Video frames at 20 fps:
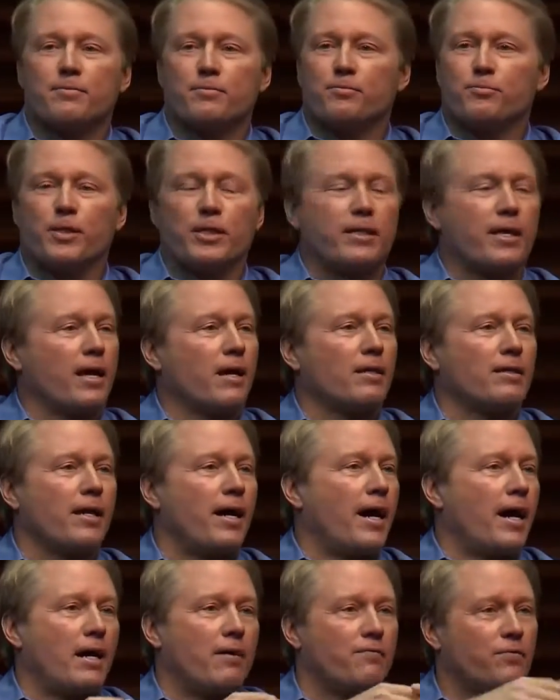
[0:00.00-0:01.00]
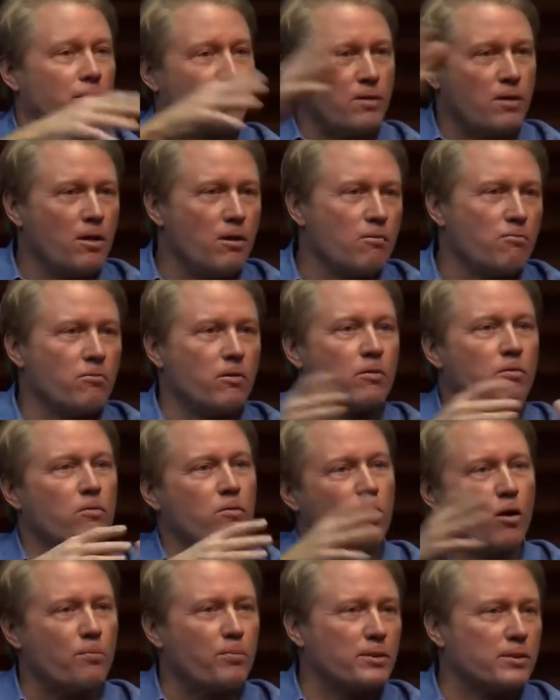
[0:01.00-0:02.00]
bring that alive. And we're,
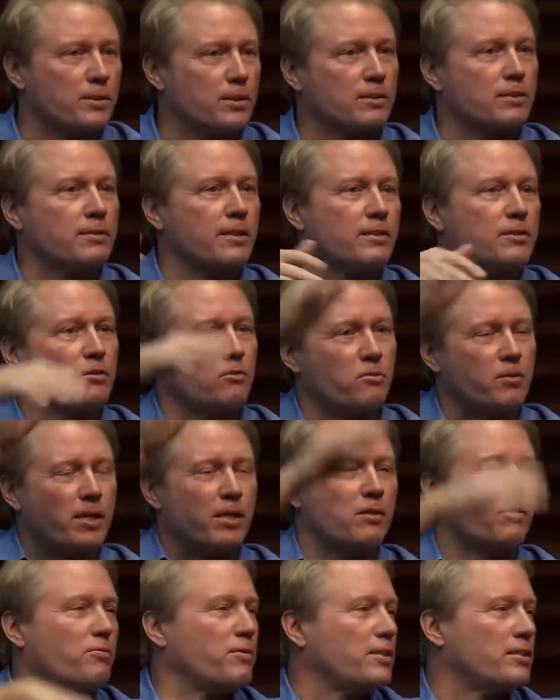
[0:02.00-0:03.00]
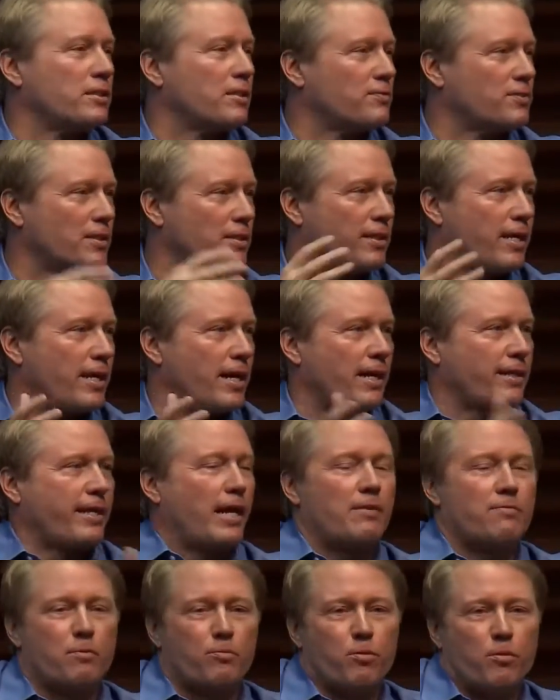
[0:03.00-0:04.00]
we're open six days a week, three shifts a day. I
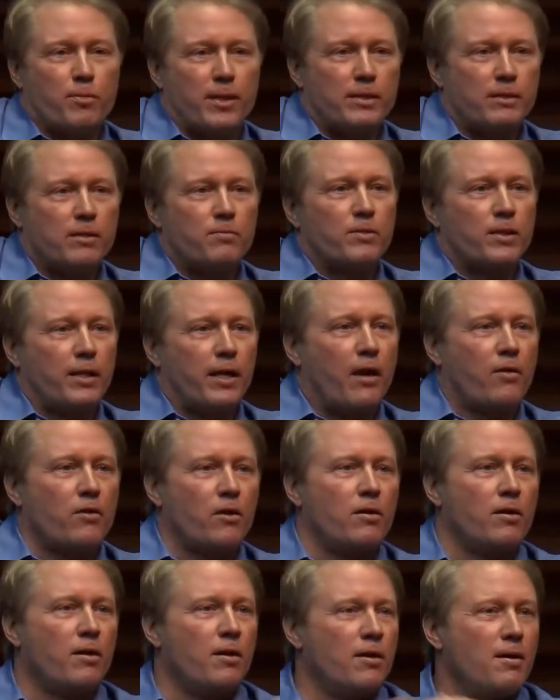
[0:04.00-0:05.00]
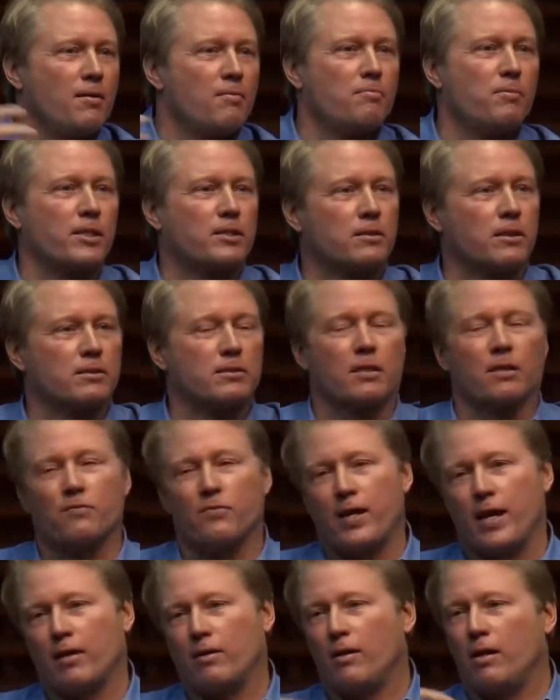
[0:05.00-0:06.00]
can't even pull my team together, much less
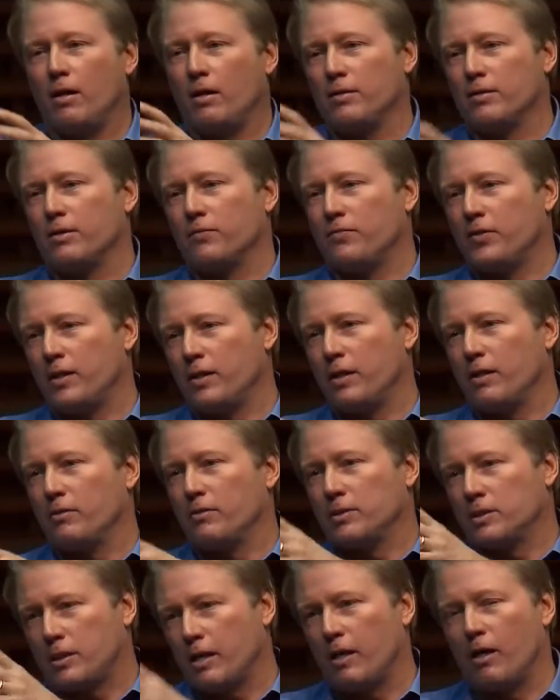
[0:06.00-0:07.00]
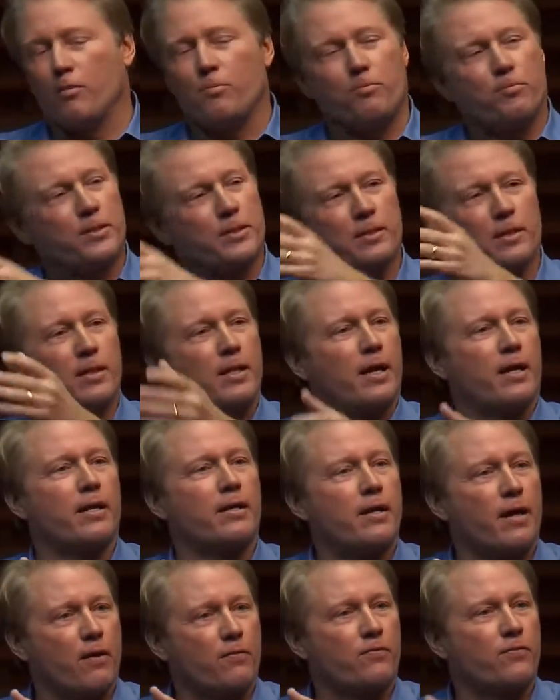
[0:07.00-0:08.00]
convey it all. And the videos help, but they're not
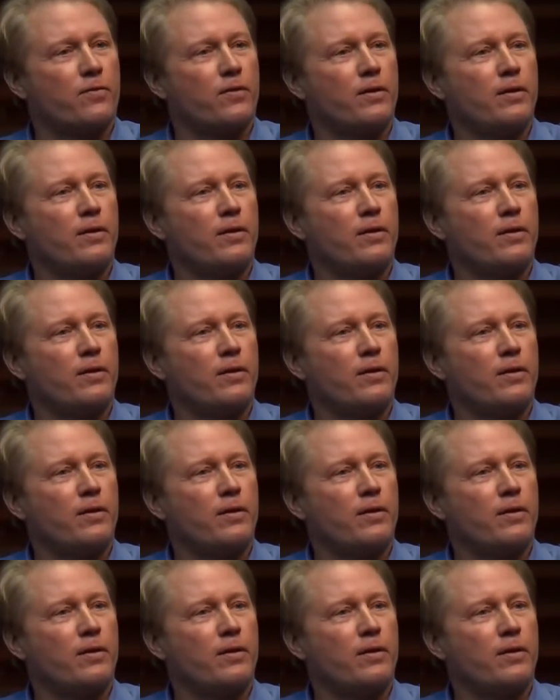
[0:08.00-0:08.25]
enough.